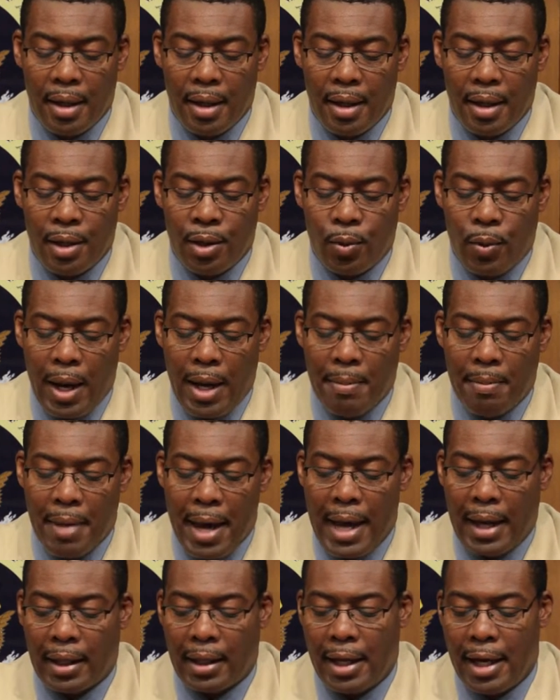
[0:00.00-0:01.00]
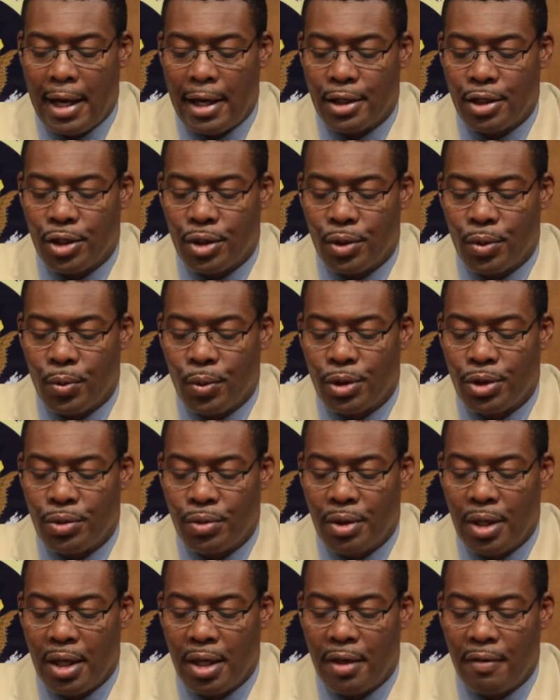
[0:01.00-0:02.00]
and the white backlash was
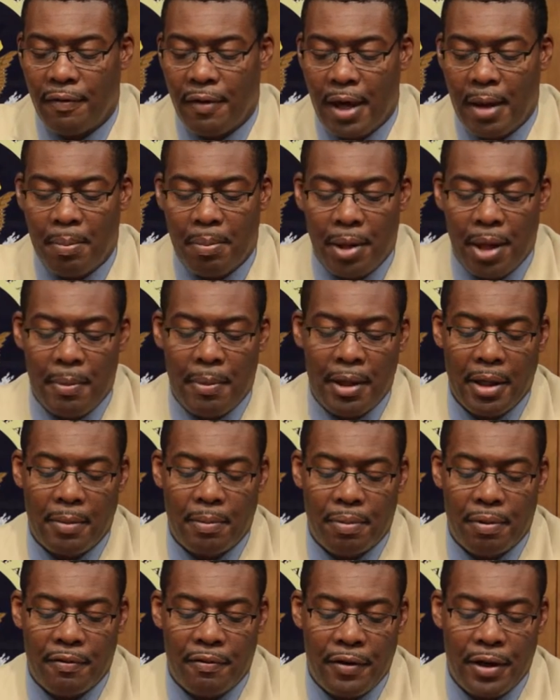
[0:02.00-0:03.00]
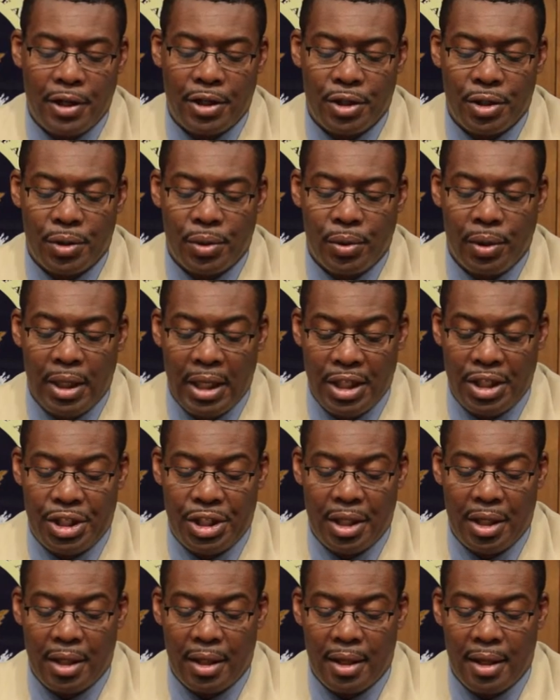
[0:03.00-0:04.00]
to give a public professional
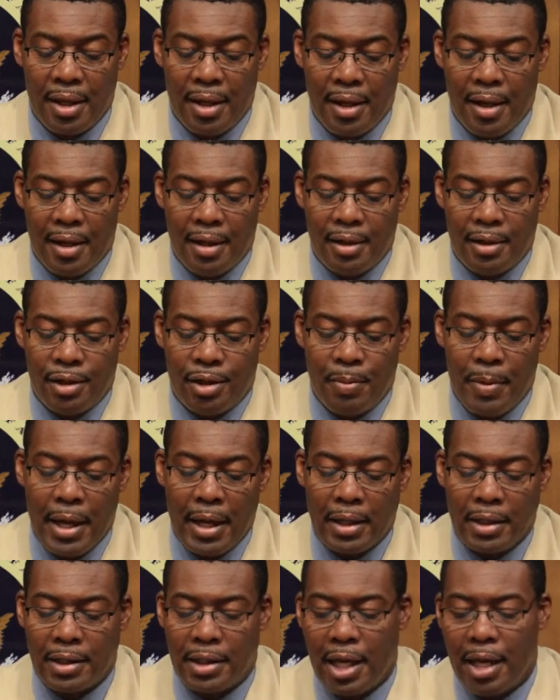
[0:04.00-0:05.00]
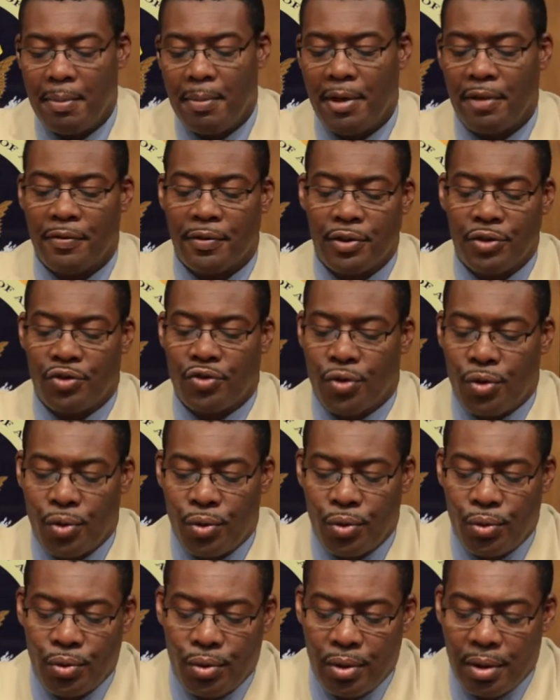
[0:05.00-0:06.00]
lynching, to make a statement of
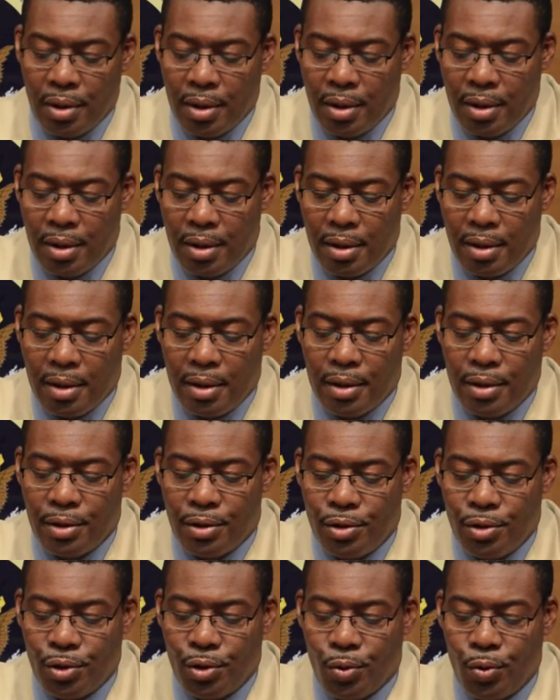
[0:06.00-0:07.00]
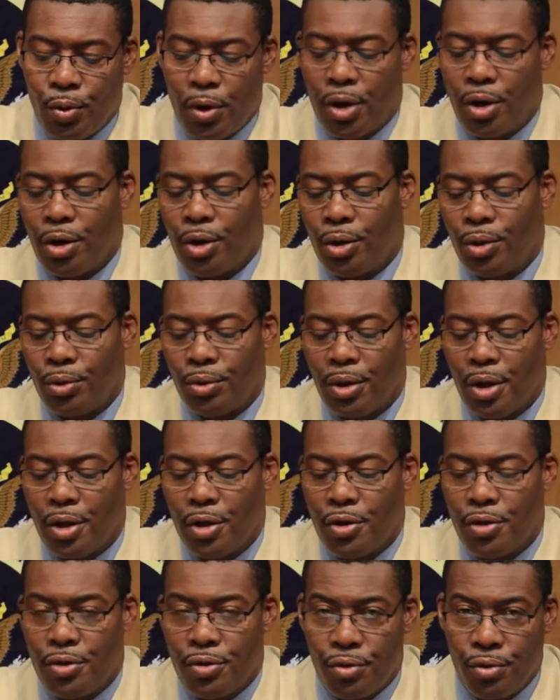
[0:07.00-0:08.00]
control to the world
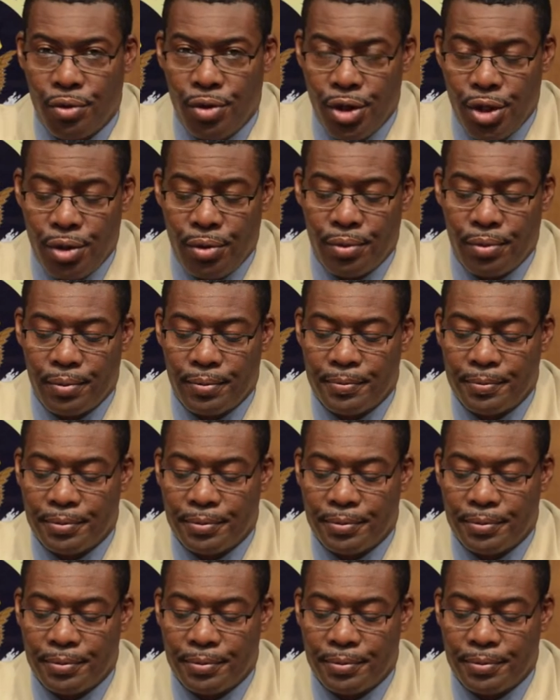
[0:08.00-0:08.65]
through you,